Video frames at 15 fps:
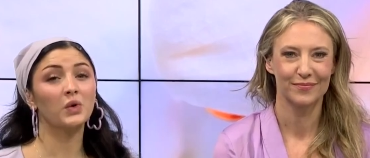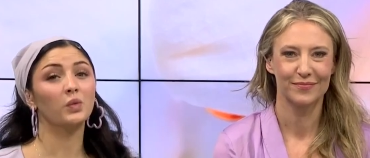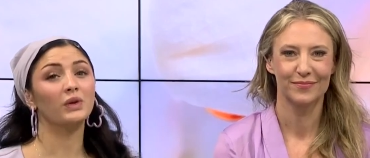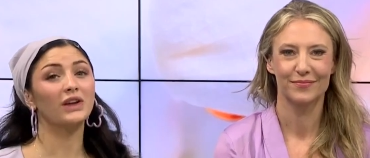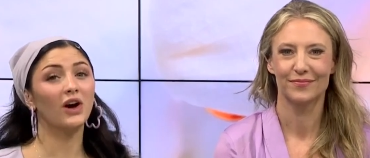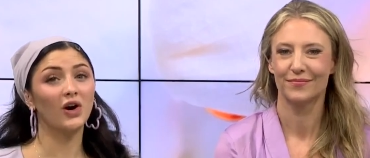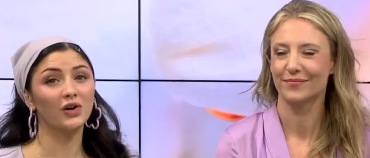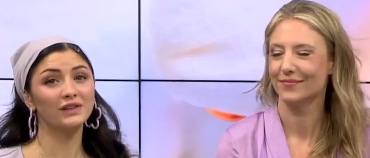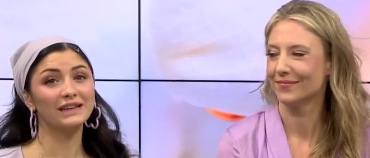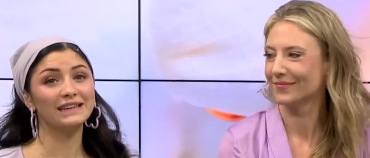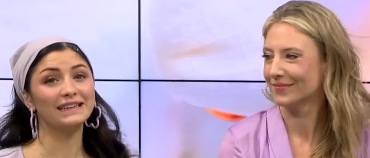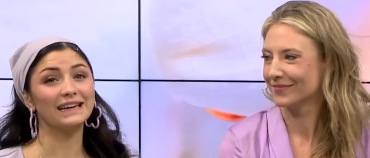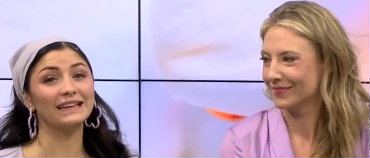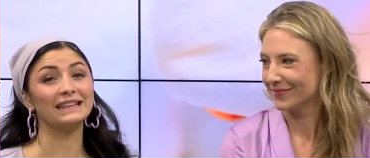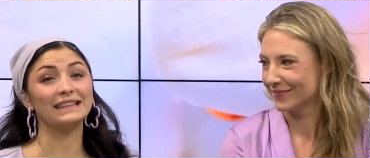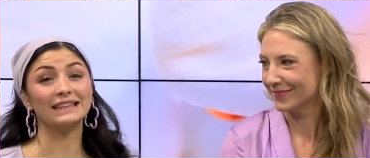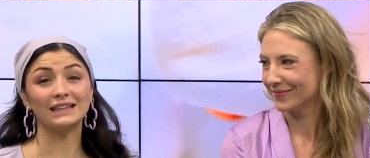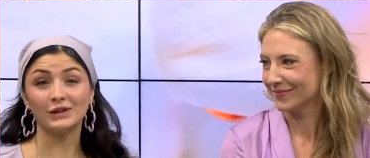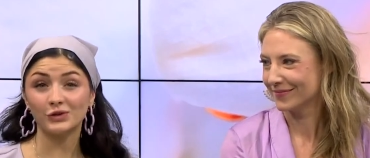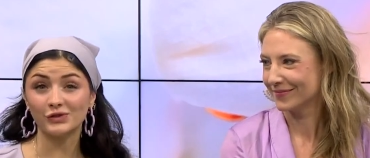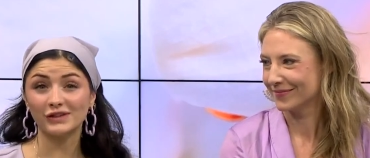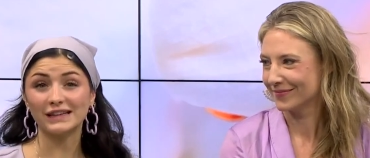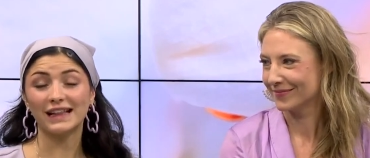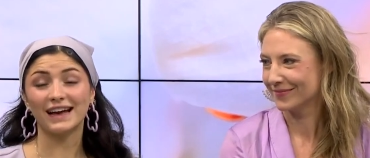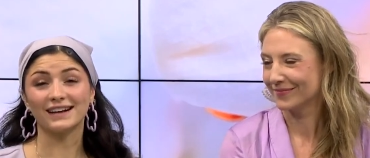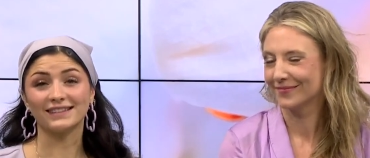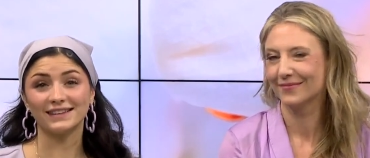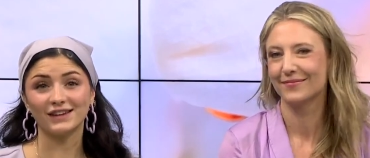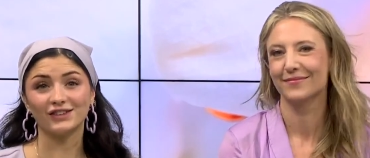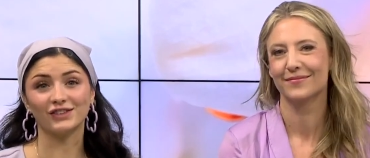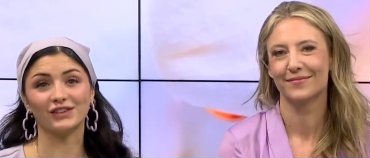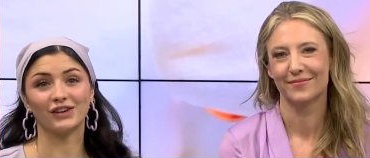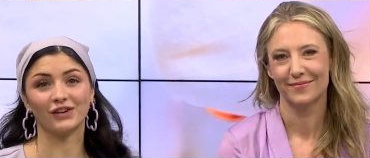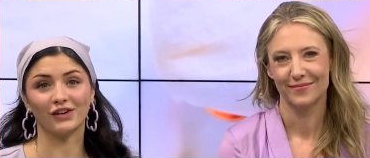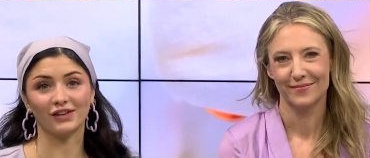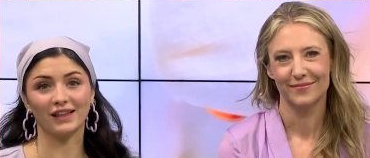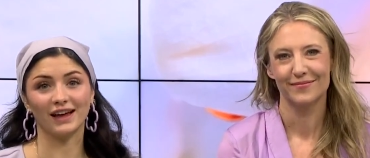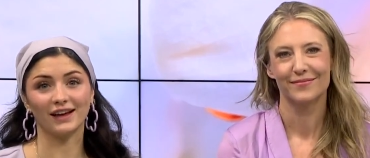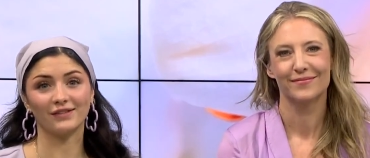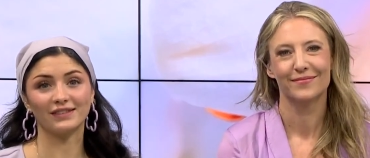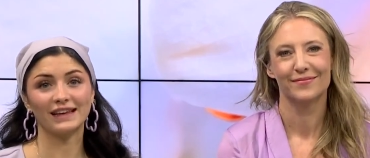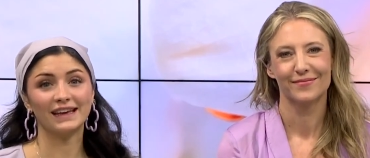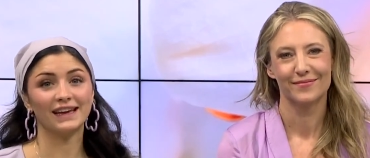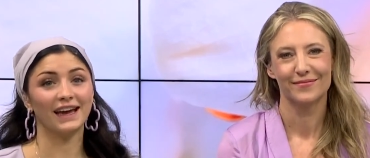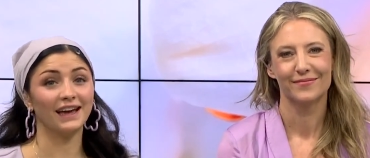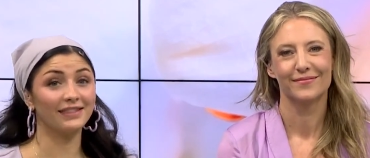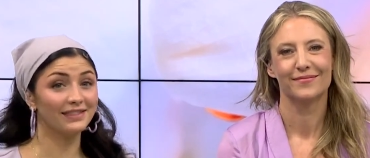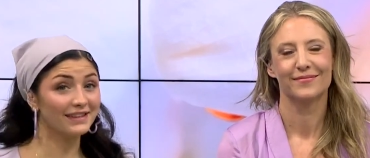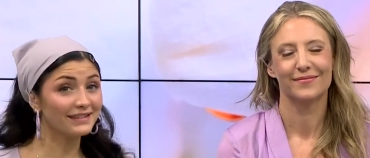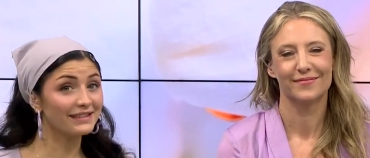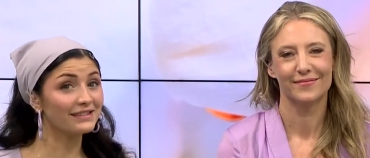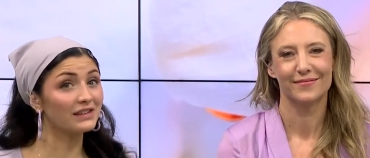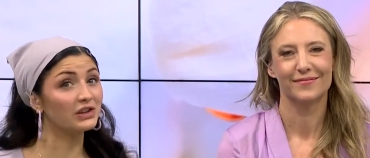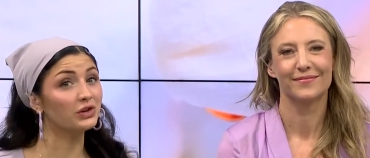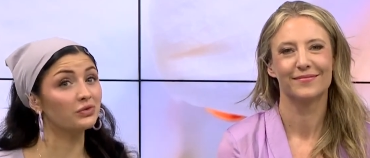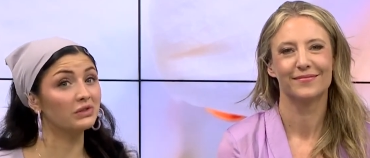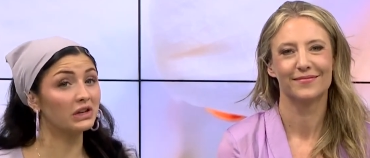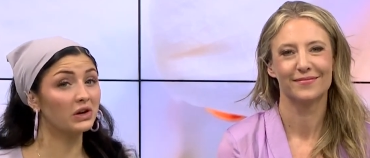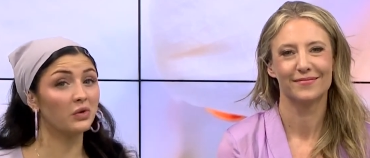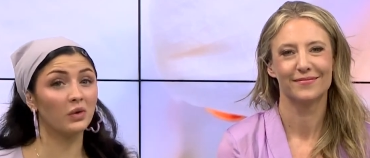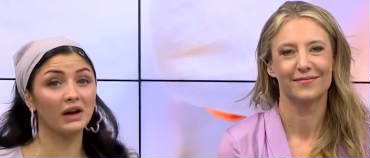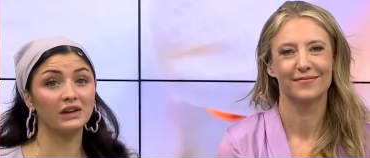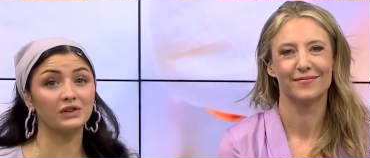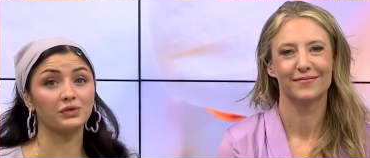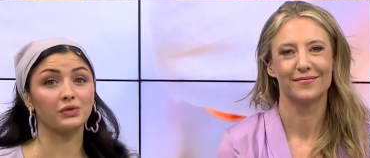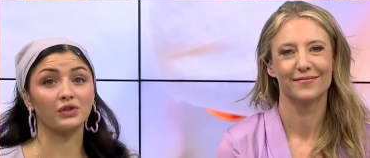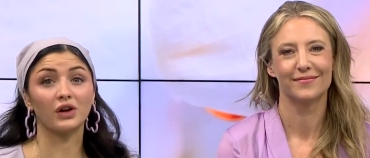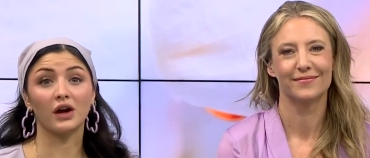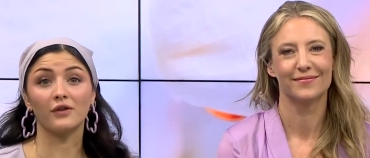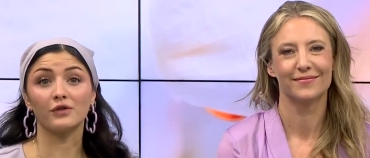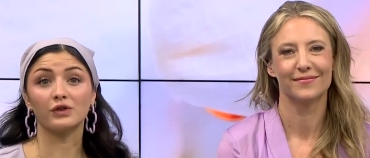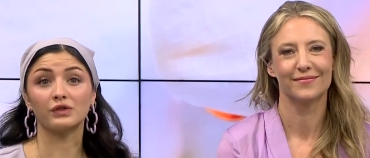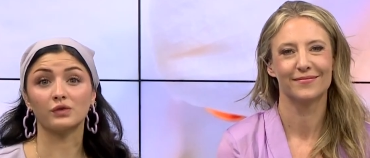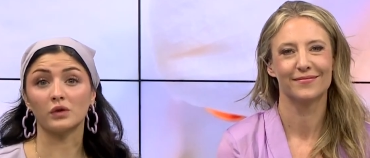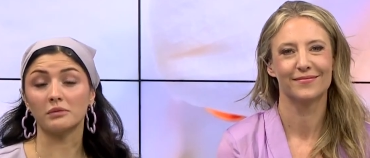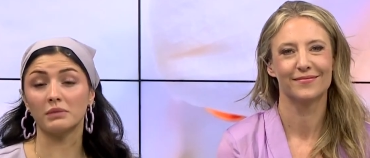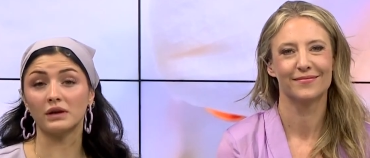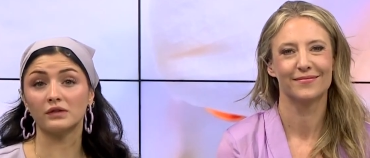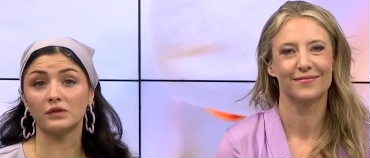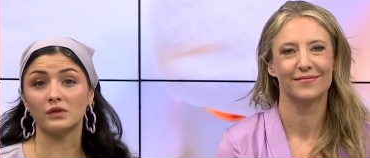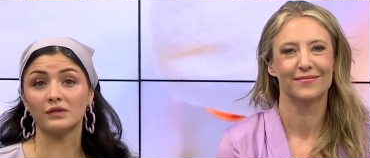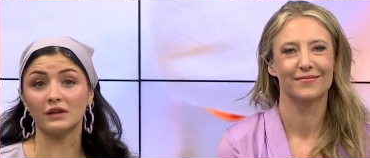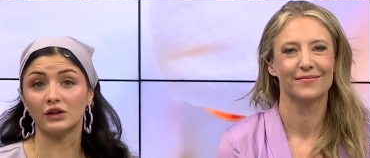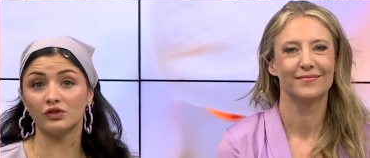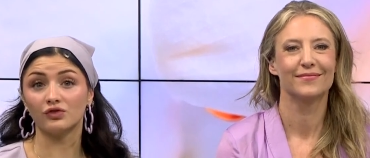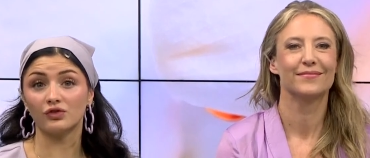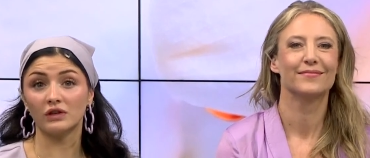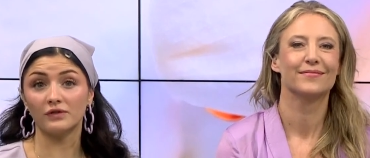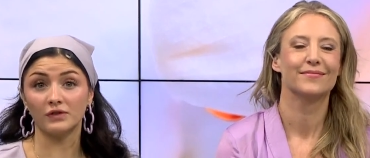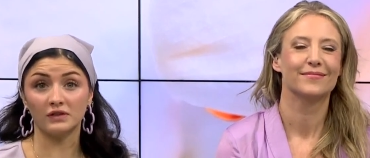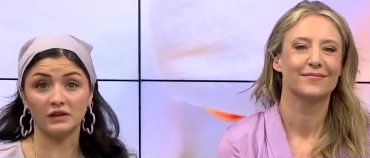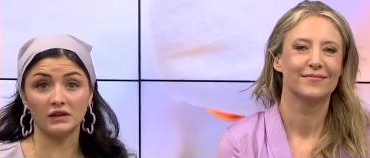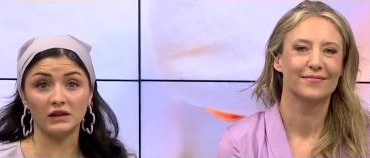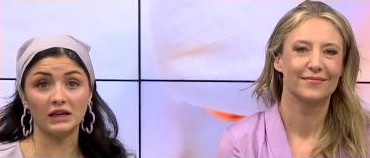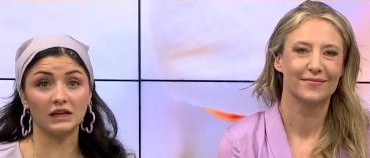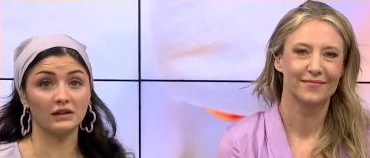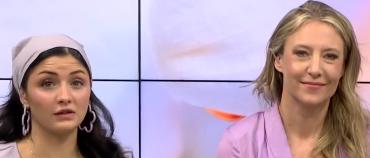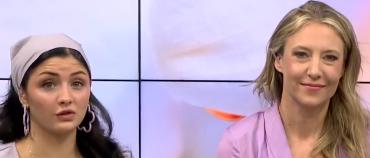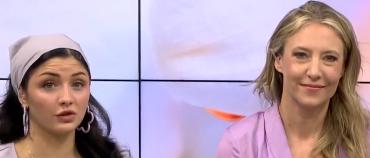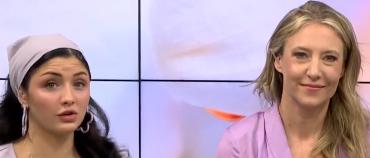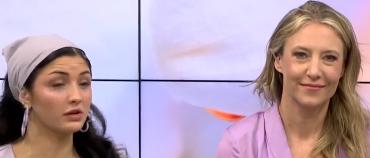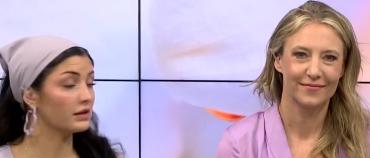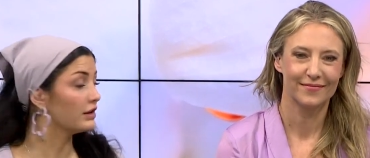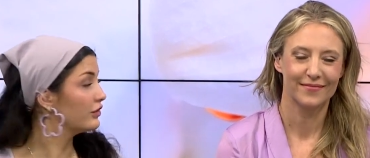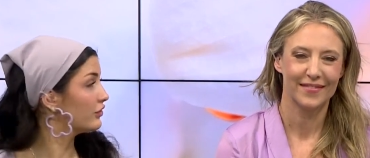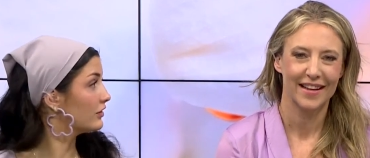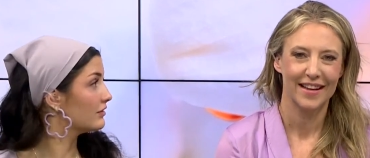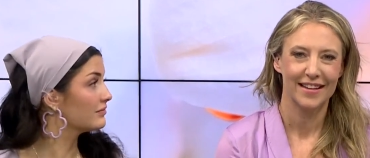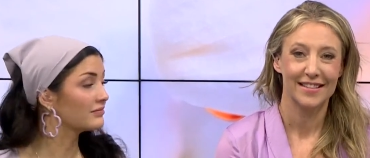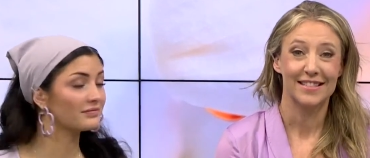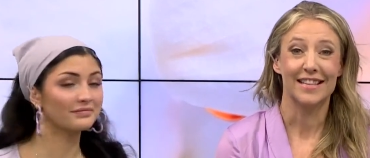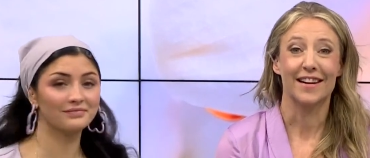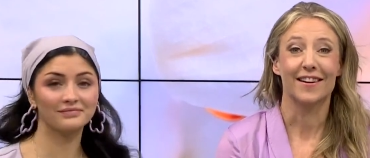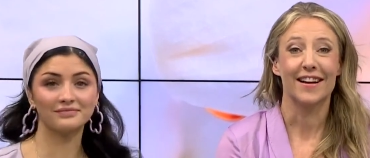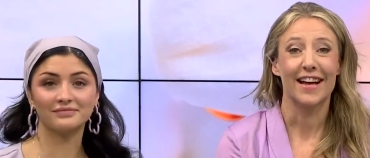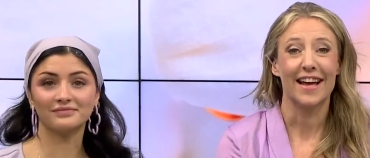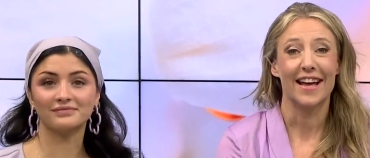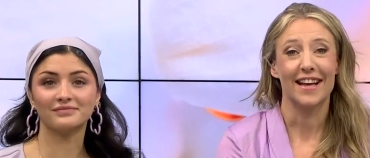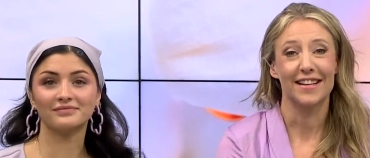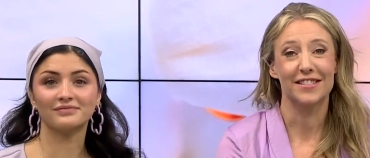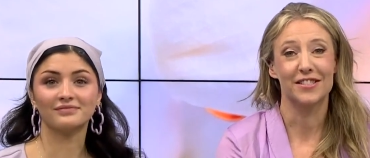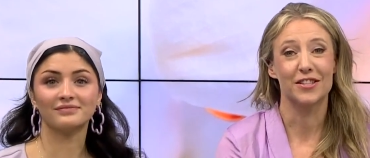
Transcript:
Speaker 1: We all need a little relaxation in our lives, and this is a unique way to recover sore muscles, injury, fatigue, and circulation. Sarah heads